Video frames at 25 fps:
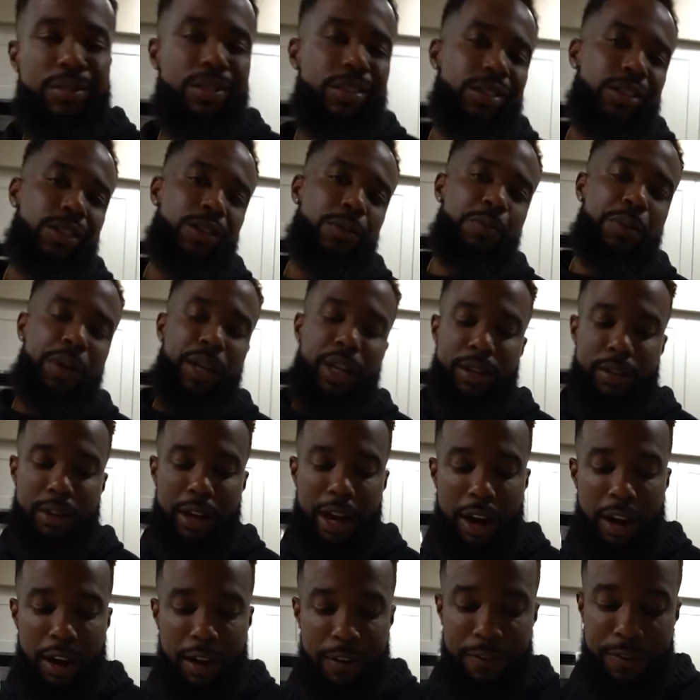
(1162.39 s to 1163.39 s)
This depends
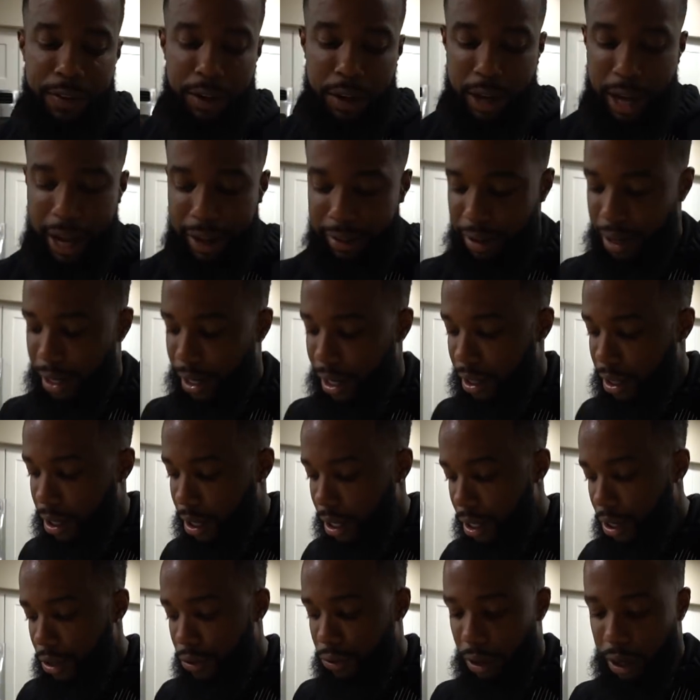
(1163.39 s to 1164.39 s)
how I feel after I get done
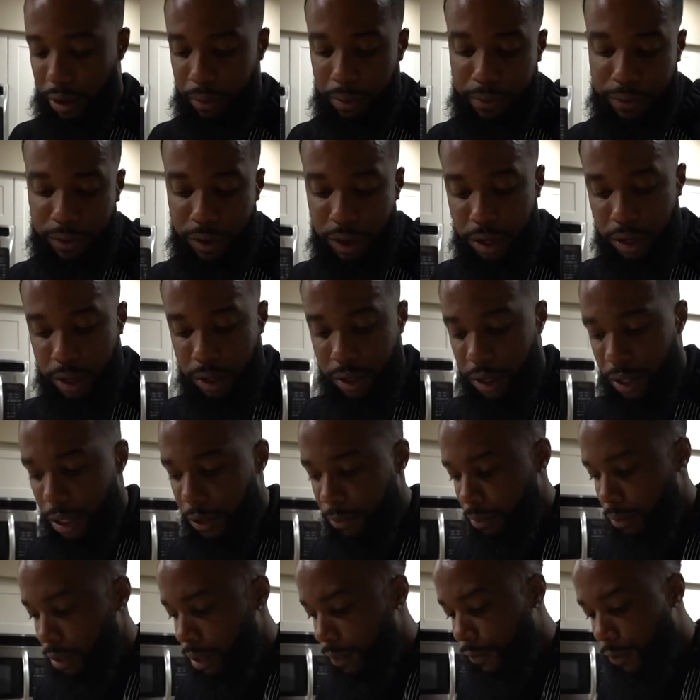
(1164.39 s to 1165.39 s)
eating. this. I'm gonna feel
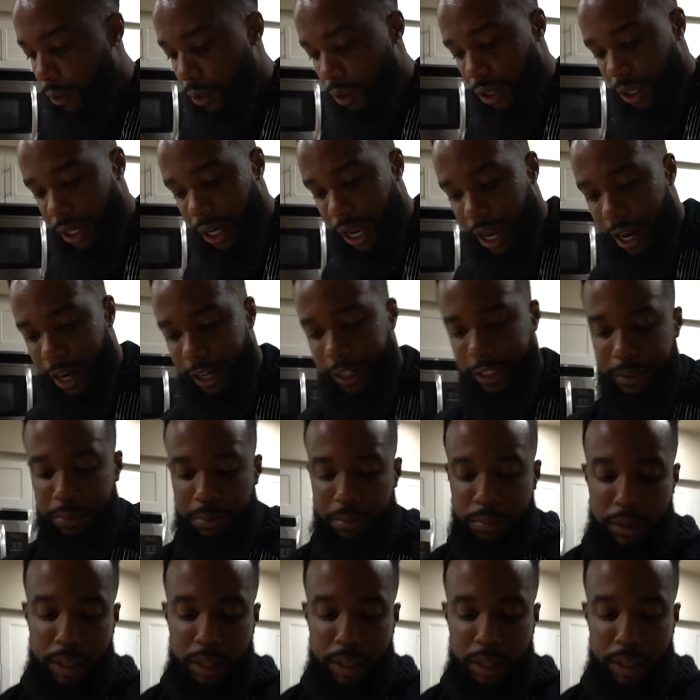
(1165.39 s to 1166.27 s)
full or not.